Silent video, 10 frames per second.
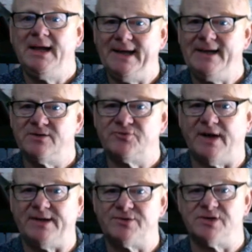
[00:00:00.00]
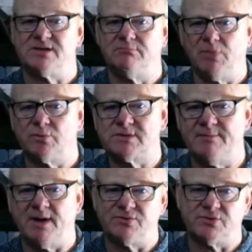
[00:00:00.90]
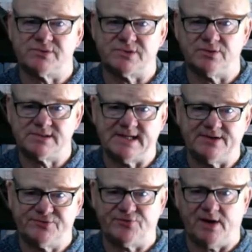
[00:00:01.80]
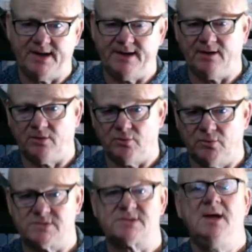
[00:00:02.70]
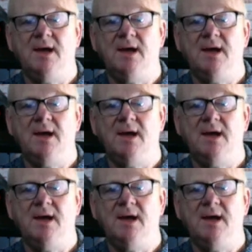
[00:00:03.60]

in the trenches multi-module success training course